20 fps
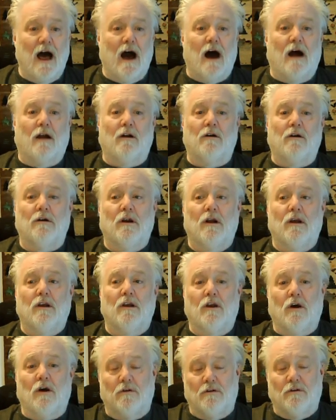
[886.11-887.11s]
our
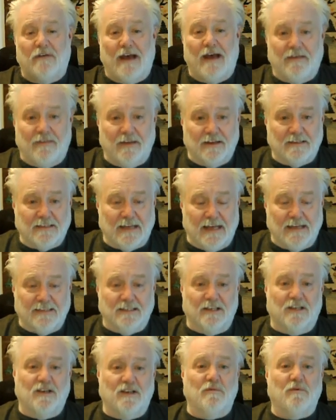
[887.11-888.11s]
code of ethics as
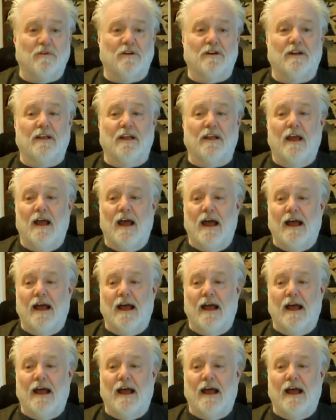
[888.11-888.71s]
a community,